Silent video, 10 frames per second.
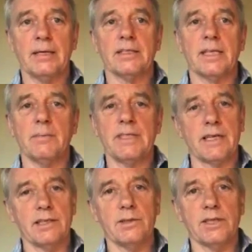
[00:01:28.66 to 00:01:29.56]
So let me
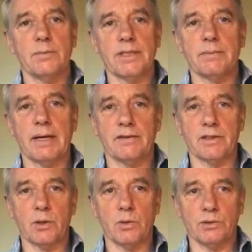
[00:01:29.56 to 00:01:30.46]
tell you a little bit about
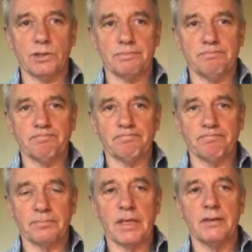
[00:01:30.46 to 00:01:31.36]
the course.
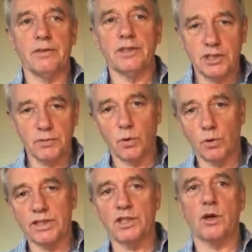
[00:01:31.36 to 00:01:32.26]
First of
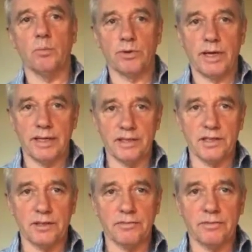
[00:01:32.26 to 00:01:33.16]
all, it's
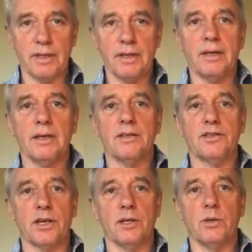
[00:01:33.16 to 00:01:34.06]
comprehensive,
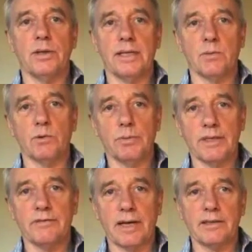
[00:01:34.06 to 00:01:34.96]
so it will
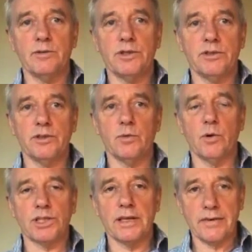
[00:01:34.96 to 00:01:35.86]
be of value to you
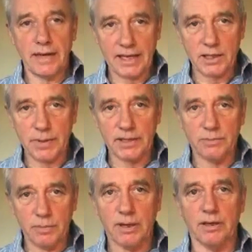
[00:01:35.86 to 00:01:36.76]
whatever aspect
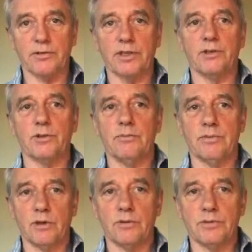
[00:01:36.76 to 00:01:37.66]
of partnering you're
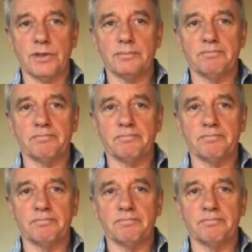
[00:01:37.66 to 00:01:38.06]
involved in.